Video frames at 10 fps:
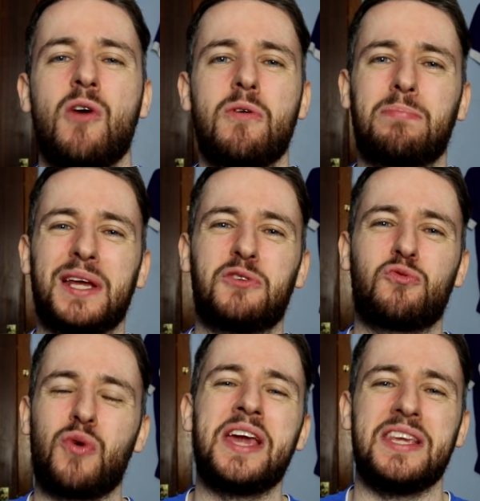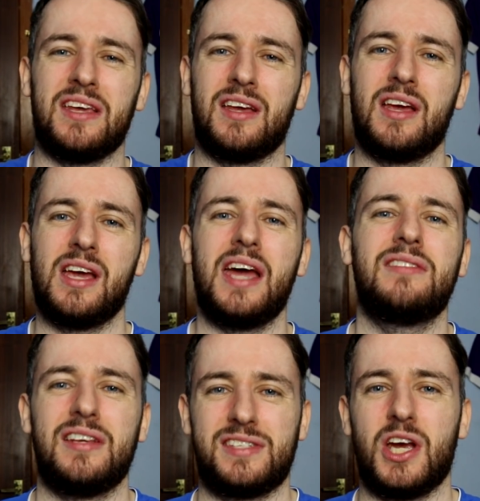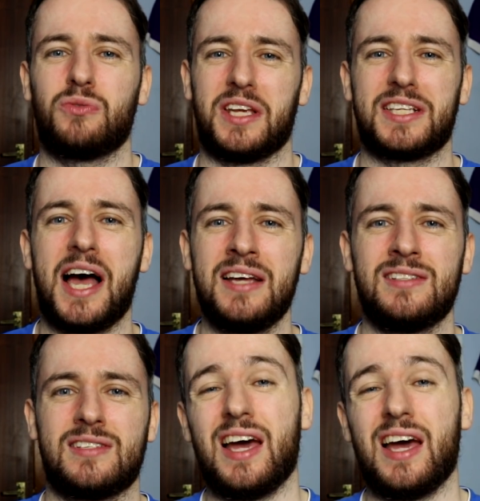We played right into Celtic's hands.